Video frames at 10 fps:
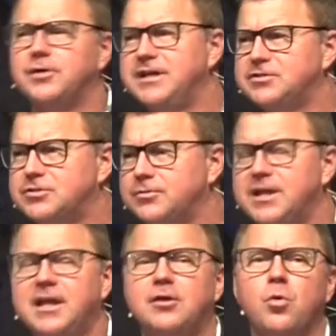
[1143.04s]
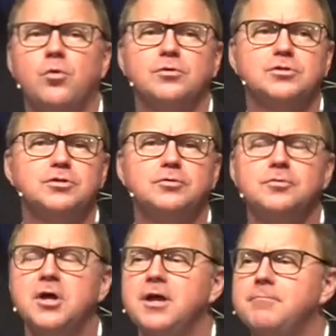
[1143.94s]
their history in order
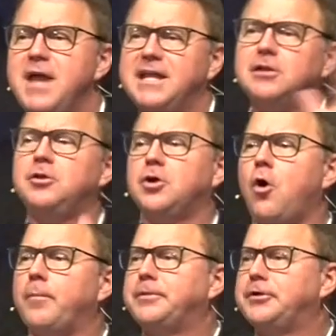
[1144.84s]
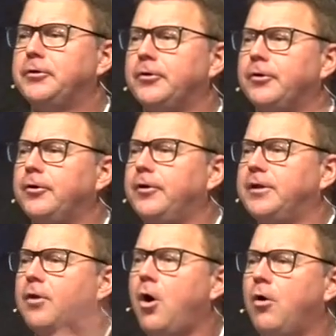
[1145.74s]
to make it look all pure
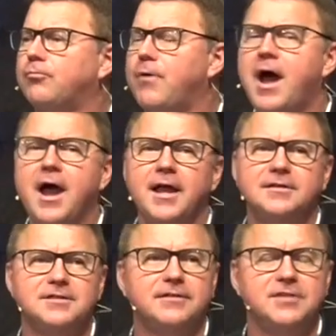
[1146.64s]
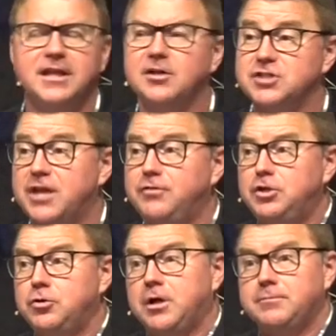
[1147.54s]
and all right and everything else. And
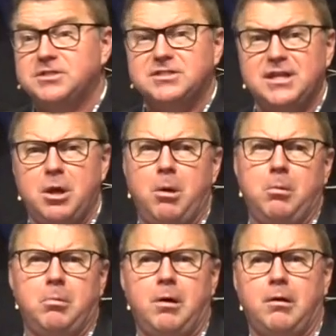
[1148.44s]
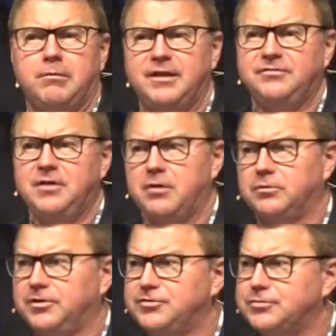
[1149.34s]
then you come to see, oh, well, that's not
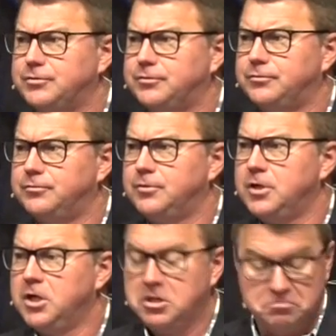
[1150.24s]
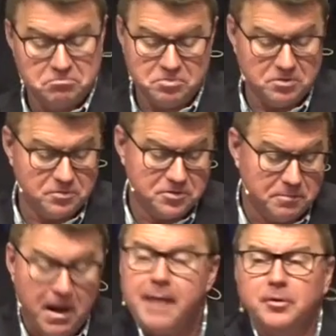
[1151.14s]
really true.
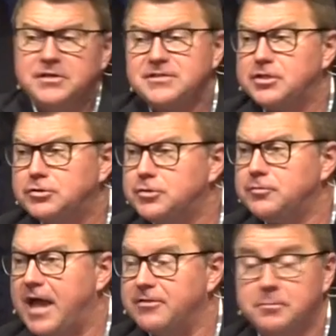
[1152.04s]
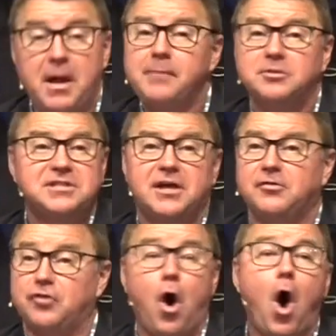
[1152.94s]
The Bible doesn't do that. The Bible
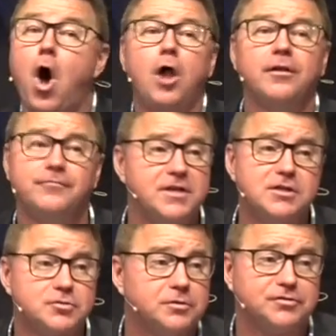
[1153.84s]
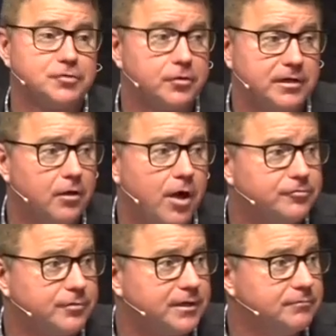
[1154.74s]
tells all of Israel's dirty
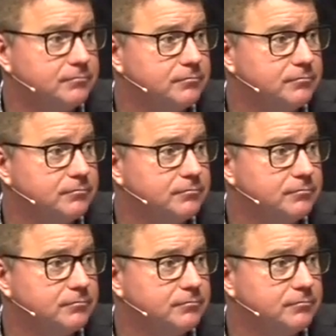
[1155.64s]
laundry